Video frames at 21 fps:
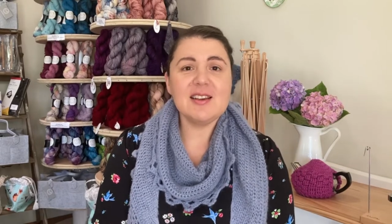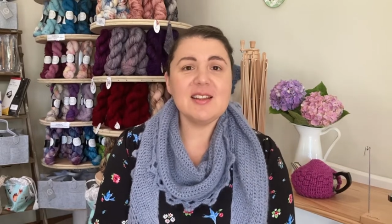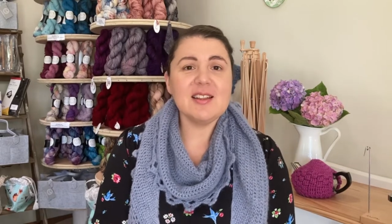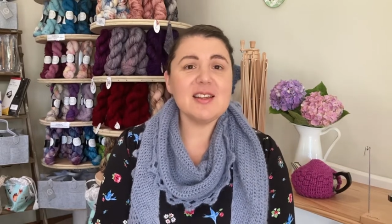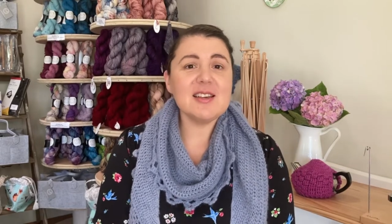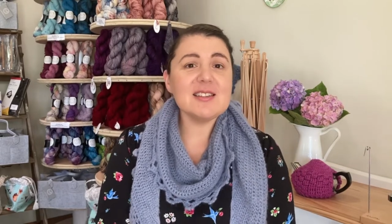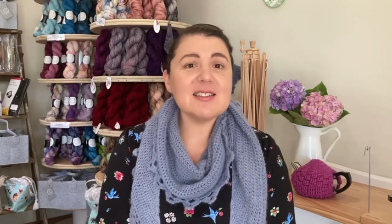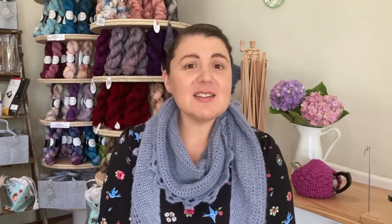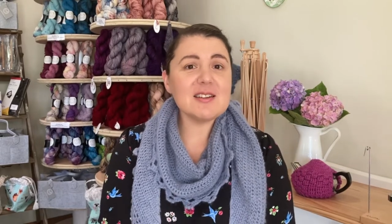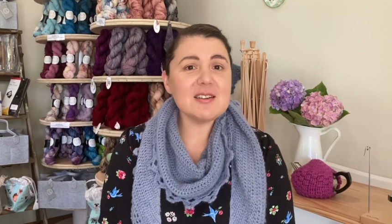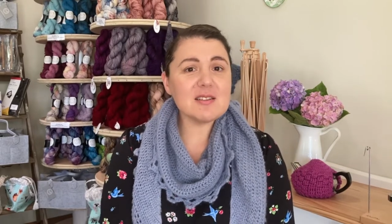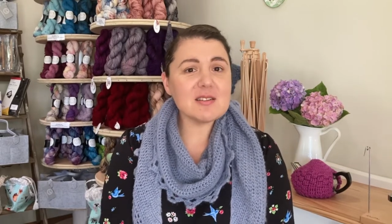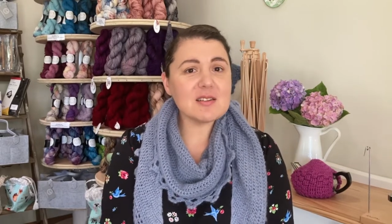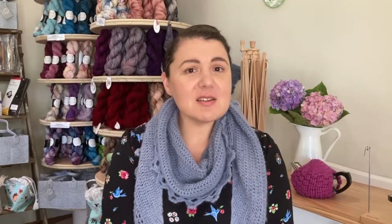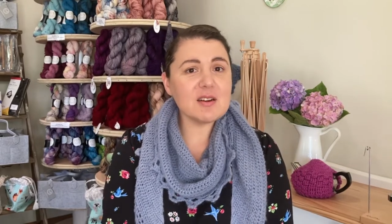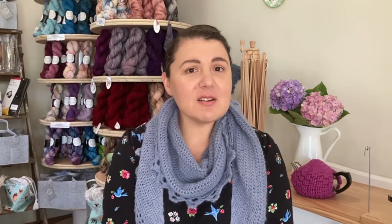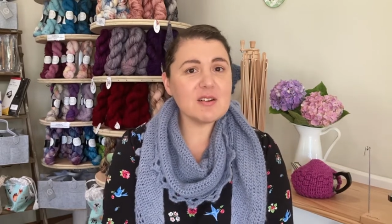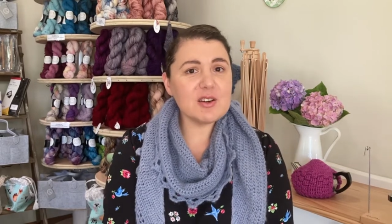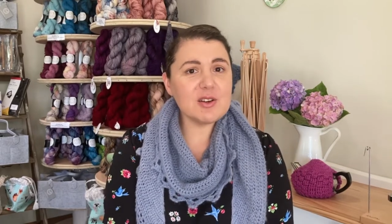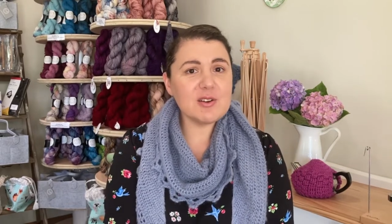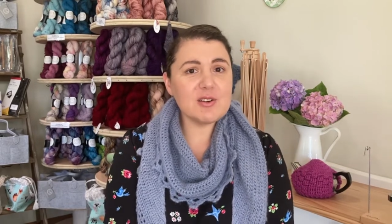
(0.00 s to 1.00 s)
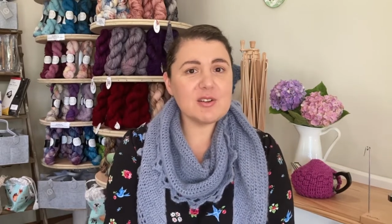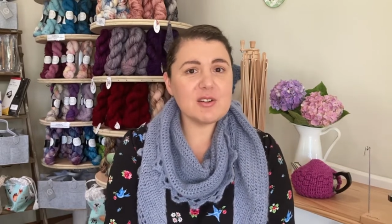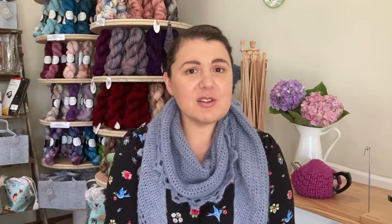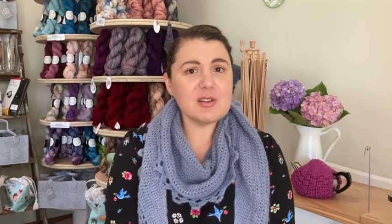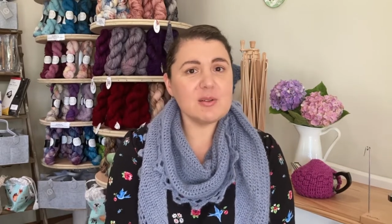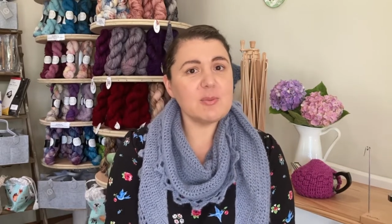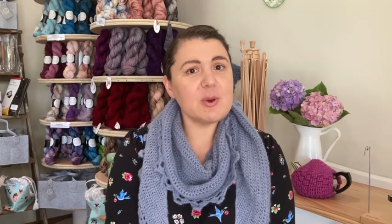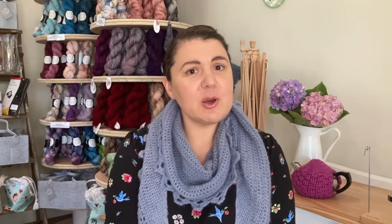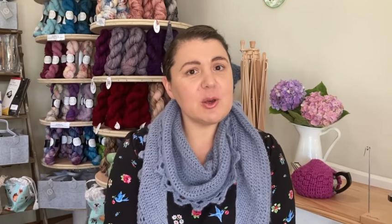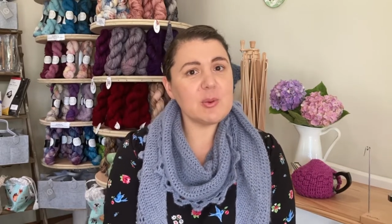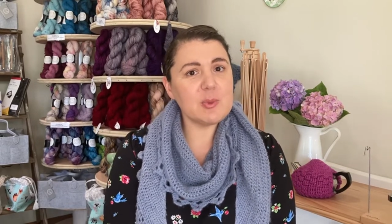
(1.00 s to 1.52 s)
There's lots going on at the
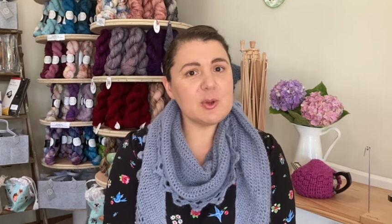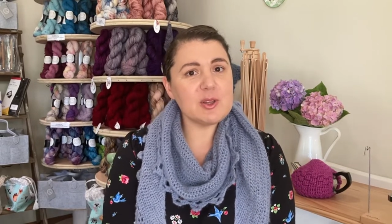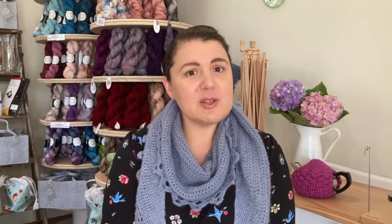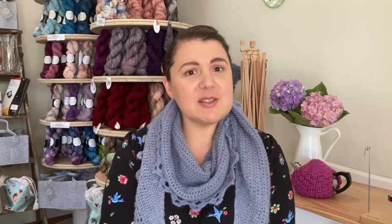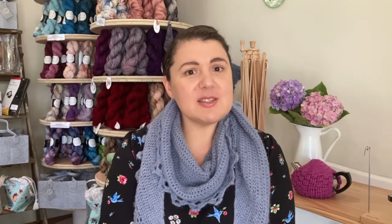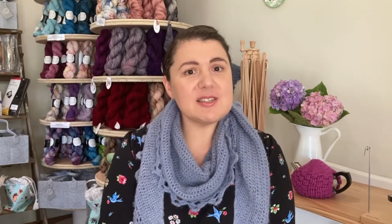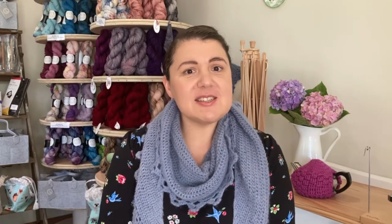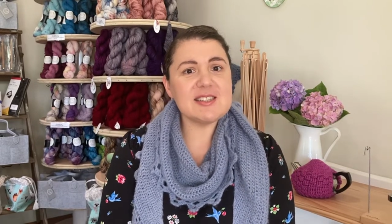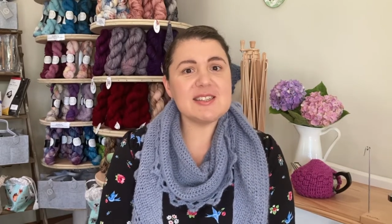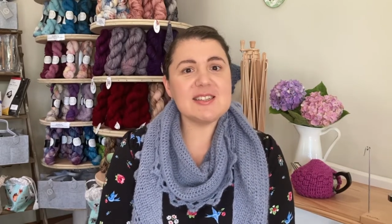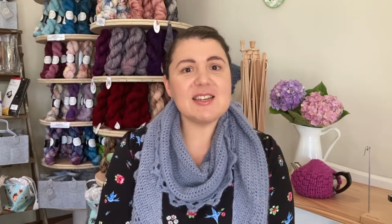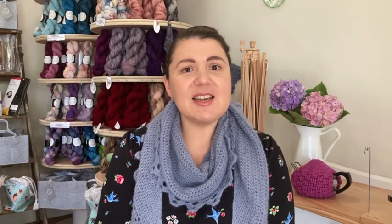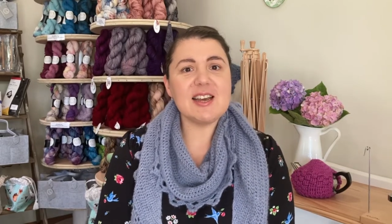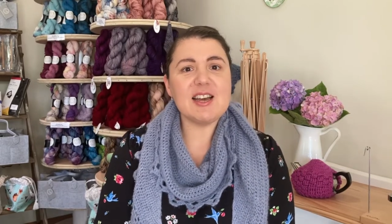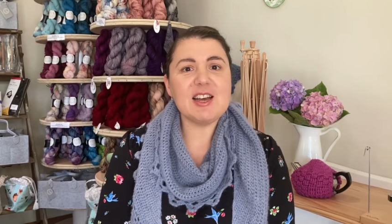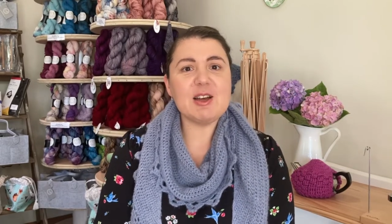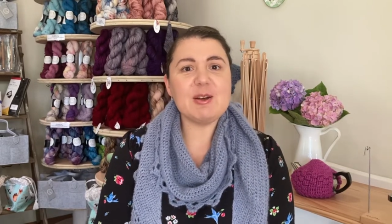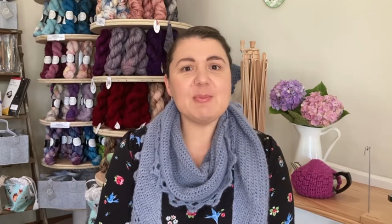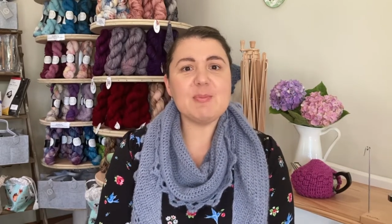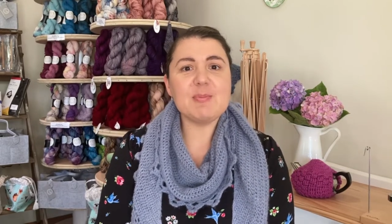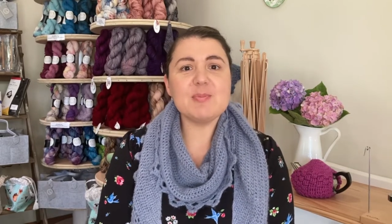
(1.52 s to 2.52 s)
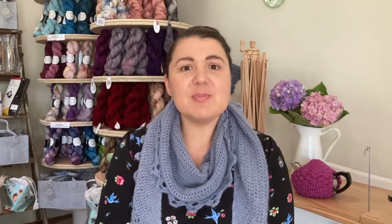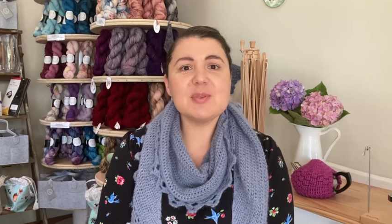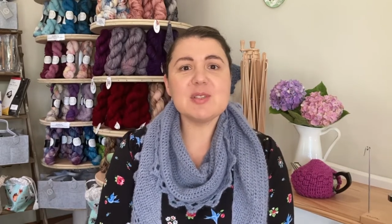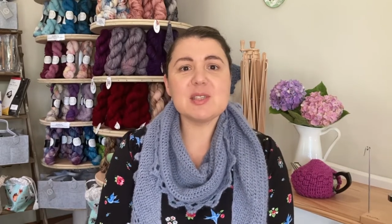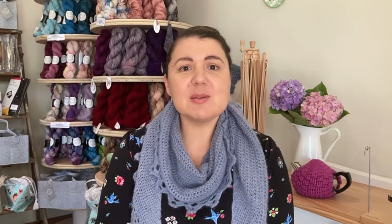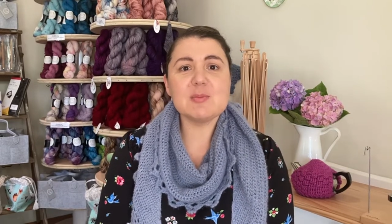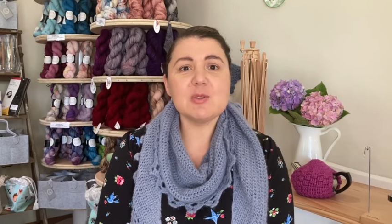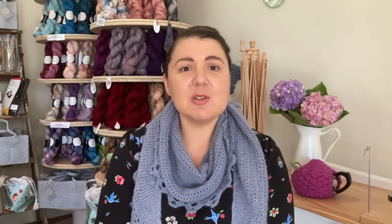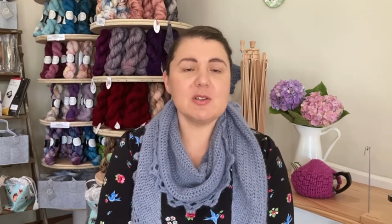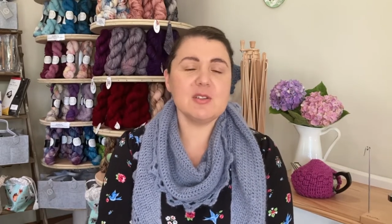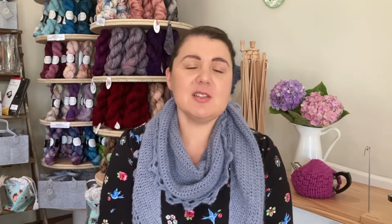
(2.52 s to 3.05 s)
moment, some
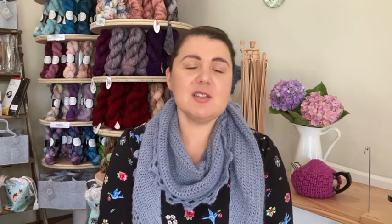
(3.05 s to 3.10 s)
not